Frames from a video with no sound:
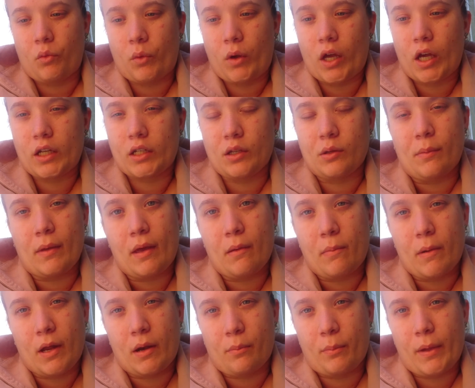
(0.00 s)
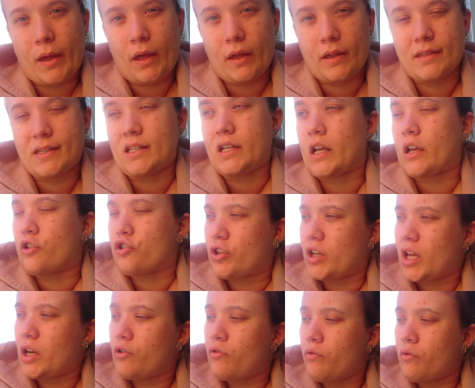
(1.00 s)
work to be a better person in
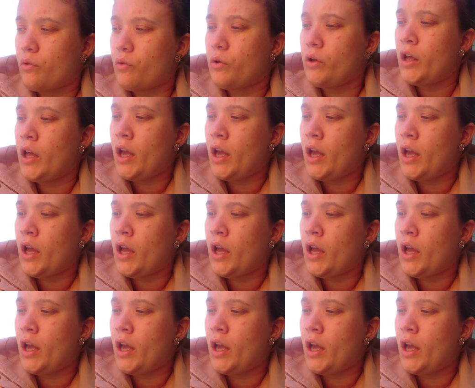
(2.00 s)
general.